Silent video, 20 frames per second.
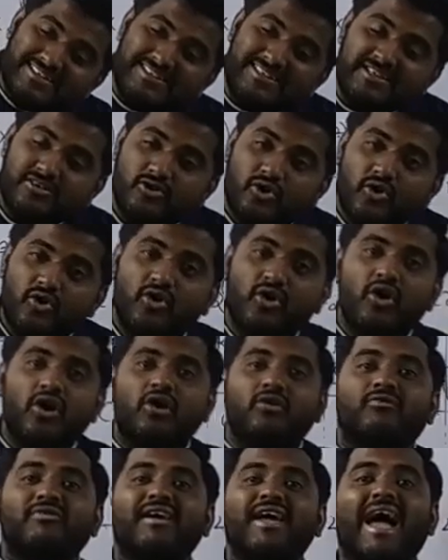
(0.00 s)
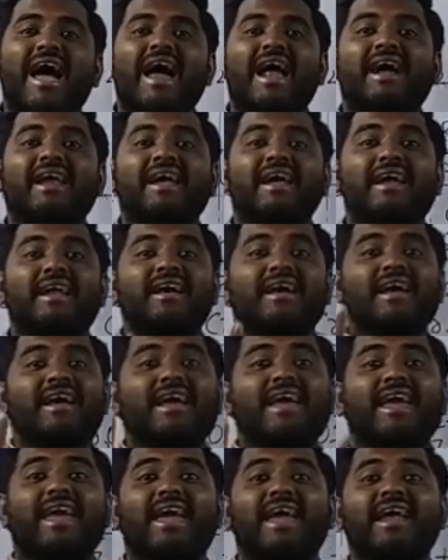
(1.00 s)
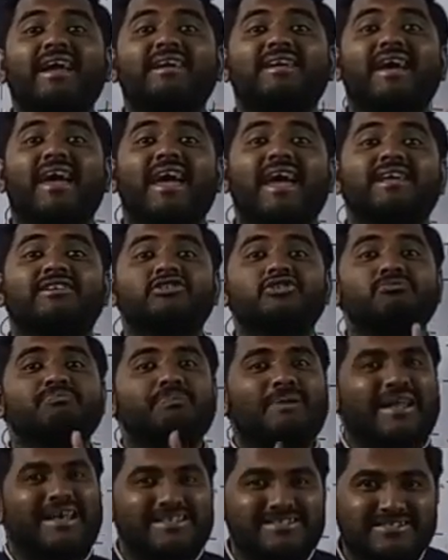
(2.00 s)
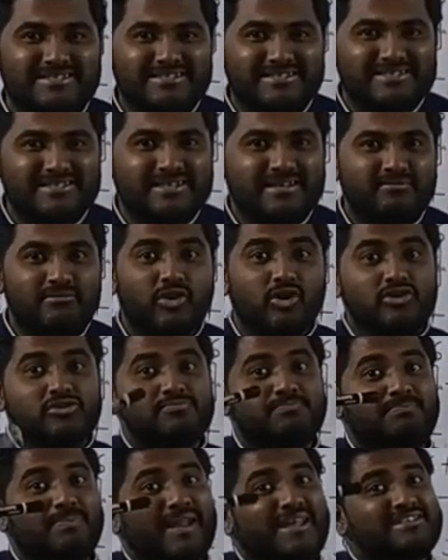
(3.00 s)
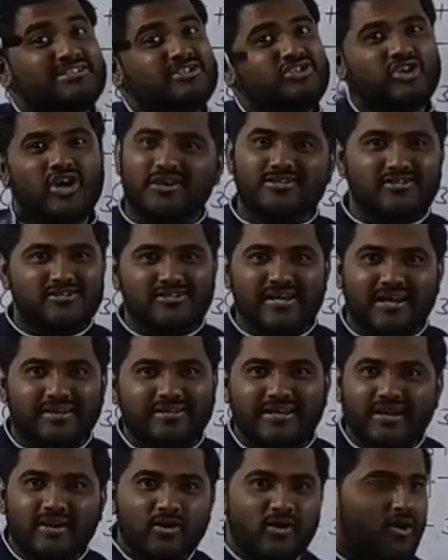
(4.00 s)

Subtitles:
a 0, we added 8H plus, because plus charges are there,